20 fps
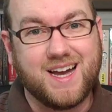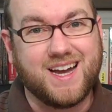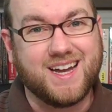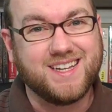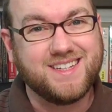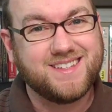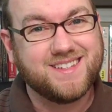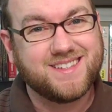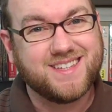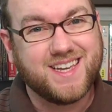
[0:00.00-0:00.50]
I
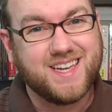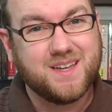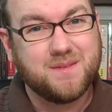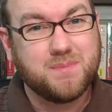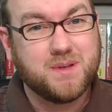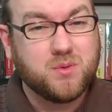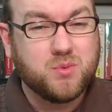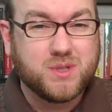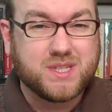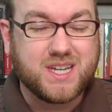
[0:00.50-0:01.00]
hate to say it,
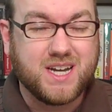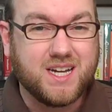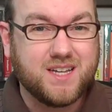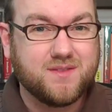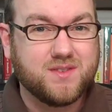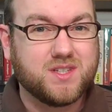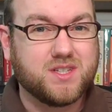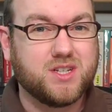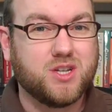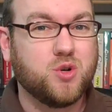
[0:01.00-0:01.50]
but it was kind
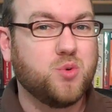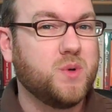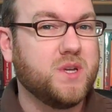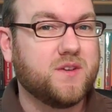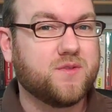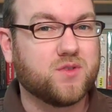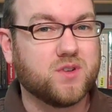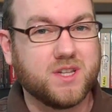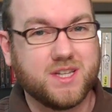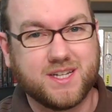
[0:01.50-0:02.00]
of a slow
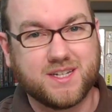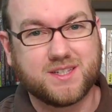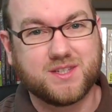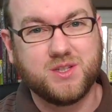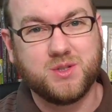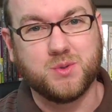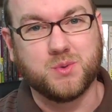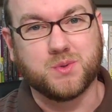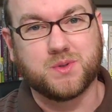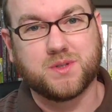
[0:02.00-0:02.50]
week for Linux
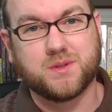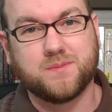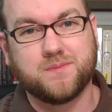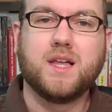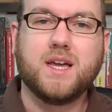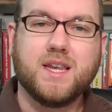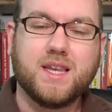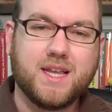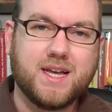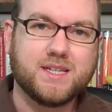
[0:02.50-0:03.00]
news.
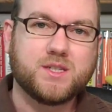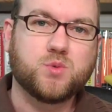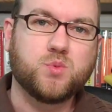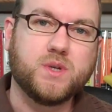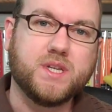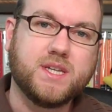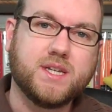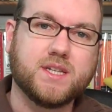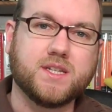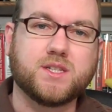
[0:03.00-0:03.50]
Late last
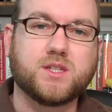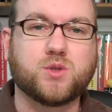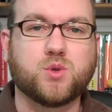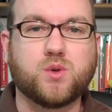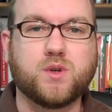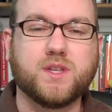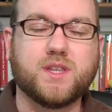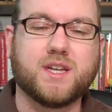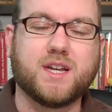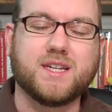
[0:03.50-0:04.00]
week, in a
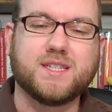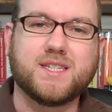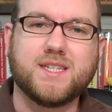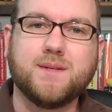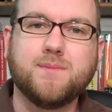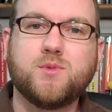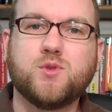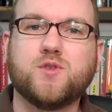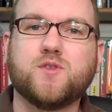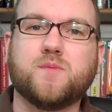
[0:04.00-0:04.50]
story that I
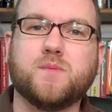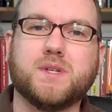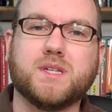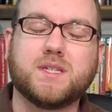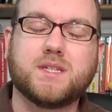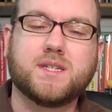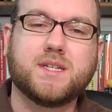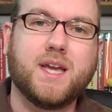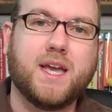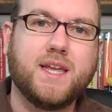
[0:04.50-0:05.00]
seem to have
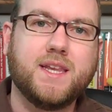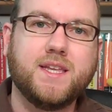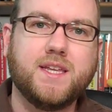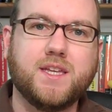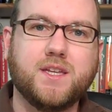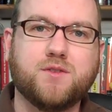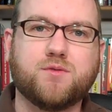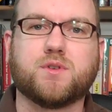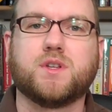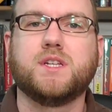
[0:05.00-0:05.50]
missed,
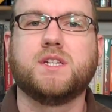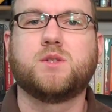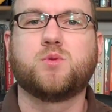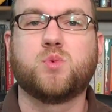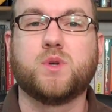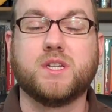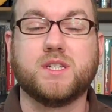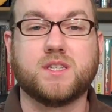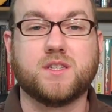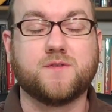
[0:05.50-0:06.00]
KDE released
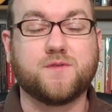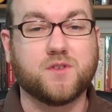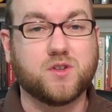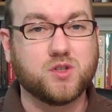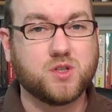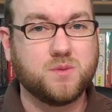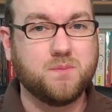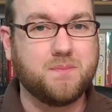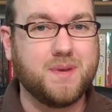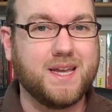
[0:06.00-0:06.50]
what is the
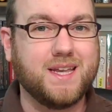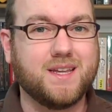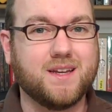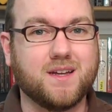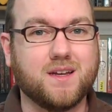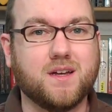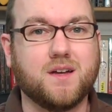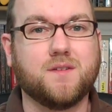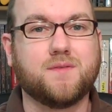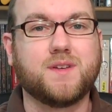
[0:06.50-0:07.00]
first
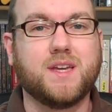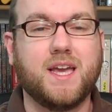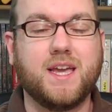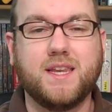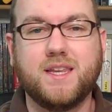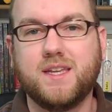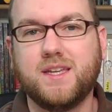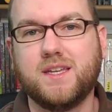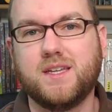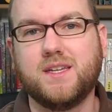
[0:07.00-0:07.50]
beta of
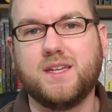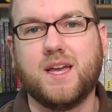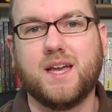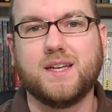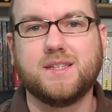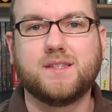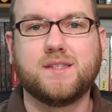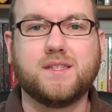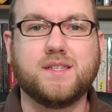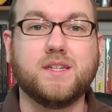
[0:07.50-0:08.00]
KDE
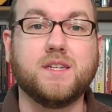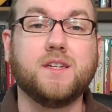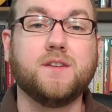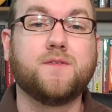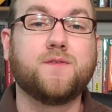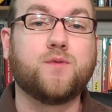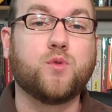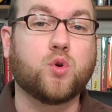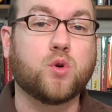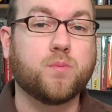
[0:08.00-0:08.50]
SC
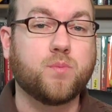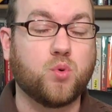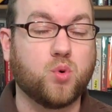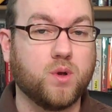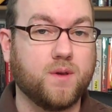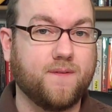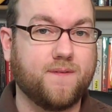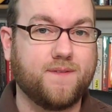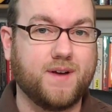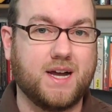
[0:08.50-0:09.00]

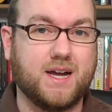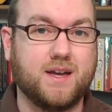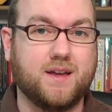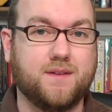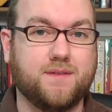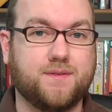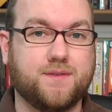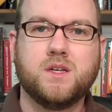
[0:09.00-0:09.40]
4.5.